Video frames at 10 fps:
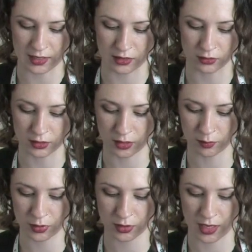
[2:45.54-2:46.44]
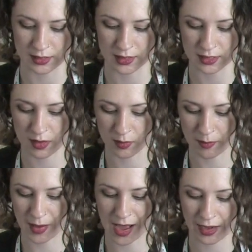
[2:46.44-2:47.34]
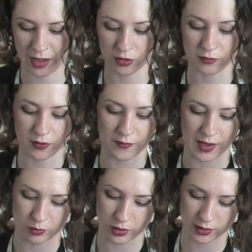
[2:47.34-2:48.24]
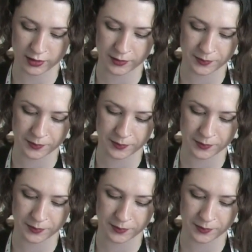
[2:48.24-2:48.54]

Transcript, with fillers: needle tip as it's coming back out of the fabric.